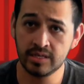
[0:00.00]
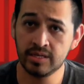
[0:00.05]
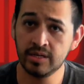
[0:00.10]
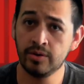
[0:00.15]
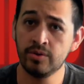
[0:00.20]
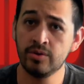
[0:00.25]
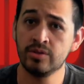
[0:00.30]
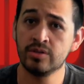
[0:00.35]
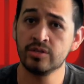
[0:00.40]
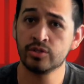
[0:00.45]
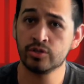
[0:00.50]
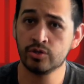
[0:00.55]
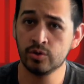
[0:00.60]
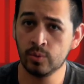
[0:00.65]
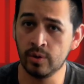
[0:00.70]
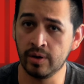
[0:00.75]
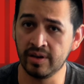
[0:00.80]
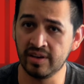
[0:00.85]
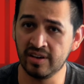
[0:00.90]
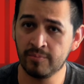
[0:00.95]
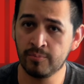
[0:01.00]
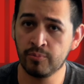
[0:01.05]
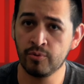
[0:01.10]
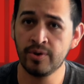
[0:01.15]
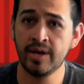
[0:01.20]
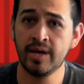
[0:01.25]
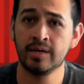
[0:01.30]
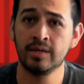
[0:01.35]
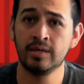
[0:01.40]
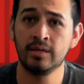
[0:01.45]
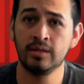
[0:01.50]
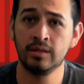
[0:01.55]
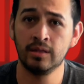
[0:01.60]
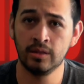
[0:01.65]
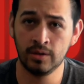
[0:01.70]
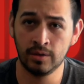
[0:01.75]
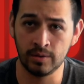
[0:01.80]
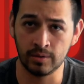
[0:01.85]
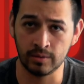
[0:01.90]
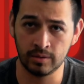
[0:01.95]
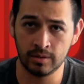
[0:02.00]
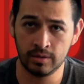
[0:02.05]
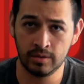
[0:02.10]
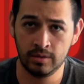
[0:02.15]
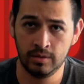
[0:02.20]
tell you the story of Brianna Long,